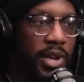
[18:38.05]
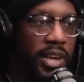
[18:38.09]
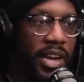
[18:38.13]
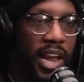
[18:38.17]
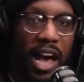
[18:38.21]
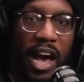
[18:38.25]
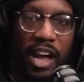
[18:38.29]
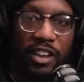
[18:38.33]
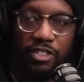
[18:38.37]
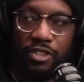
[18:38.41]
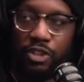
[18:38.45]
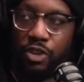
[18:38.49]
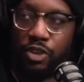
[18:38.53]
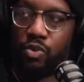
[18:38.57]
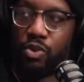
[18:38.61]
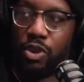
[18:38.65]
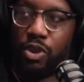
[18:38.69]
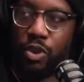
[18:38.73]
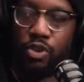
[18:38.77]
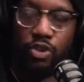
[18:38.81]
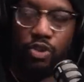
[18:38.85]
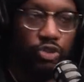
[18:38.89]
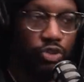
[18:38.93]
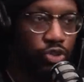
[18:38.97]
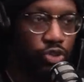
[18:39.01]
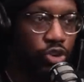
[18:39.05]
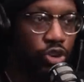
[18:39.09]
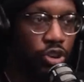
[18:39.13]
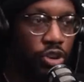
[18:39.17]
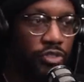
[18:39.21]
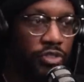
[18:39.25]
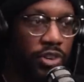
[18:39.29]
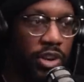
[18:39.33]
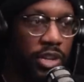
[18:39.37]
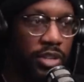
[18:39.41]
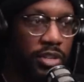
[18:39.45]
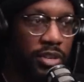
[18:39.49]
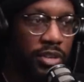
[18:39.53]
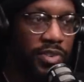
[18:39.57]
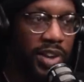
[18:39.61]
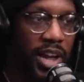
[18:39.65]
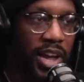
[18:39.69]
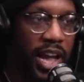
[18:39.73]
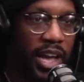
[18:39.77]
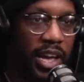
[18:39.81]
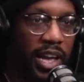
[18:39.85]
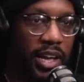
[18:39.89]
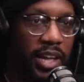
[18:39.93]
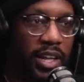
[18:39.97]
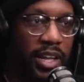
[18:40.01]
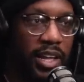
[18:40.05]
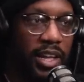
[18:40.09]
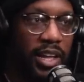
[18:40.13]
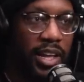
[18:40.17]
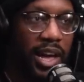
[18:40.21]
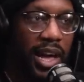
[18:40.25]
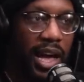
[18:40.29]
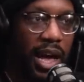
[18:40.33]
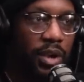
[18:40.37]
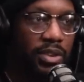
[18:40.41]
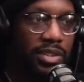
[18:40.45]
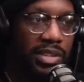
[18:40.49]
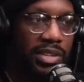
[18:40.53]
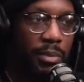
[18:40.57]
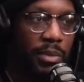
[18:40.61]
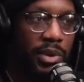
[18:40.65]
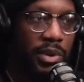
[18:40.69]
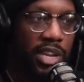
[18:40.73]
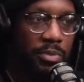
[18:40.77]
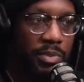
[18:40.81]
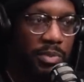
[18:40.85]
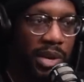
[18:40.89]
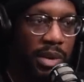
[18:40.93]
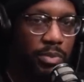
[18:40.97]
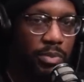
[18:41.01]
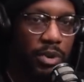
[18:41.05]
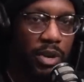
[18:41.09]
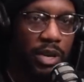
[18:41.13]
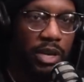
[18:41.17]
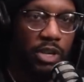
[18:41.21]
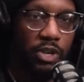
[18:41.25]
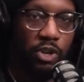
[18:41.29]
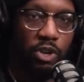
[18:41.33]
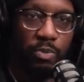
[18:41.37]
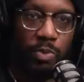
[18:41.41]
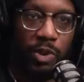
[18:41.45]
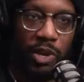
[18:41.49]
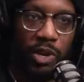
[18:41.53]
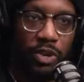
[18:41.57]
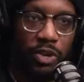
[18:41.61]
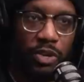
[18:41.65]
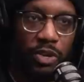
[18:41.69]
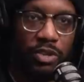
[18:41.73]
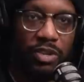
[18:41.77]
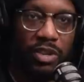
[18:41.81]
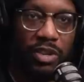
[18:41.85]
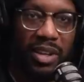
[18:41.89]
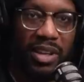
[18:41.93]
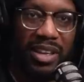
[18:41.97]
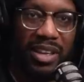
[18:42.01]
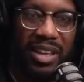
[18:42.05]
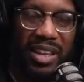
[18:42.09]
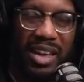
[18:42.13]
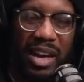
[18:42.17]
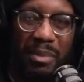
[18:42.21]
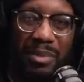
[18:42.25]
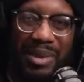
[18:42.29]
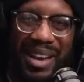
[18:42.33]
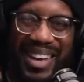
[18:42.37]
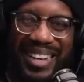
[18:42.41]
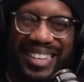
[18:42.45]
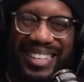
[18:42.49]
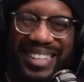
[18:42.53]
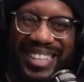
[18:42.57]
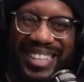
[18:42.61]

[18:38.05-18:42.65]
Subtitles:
Like, I still know the stories of like how some of these people are killed because I'm like,